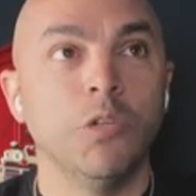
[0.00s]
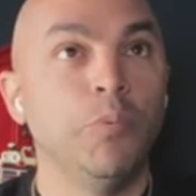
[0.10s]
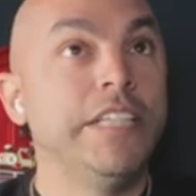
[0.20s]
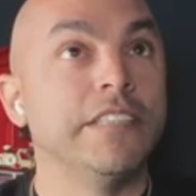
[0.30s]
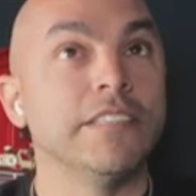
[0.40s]

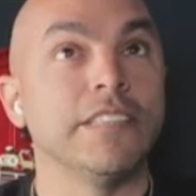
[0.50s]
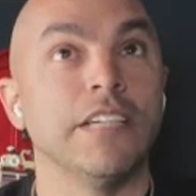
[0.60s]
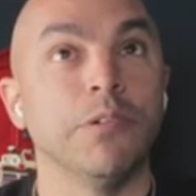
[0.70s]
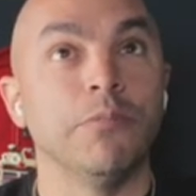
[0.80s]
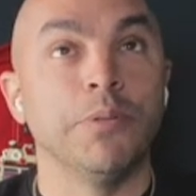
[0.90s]
weeks since
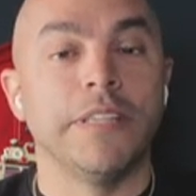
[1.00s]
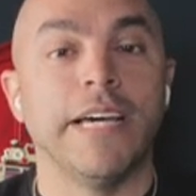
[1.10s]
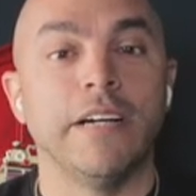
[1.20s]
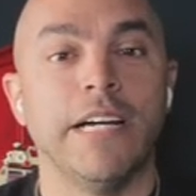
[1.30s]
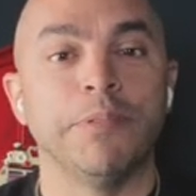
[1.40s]
I put
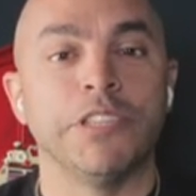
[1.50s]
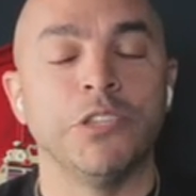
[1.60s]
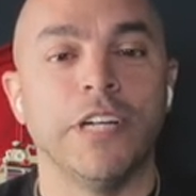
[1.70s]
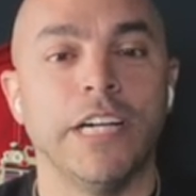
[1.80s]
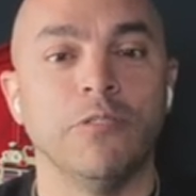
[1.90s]
that
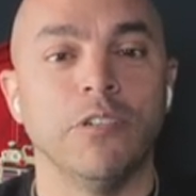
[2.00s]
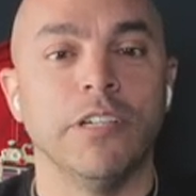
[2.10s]
episode out,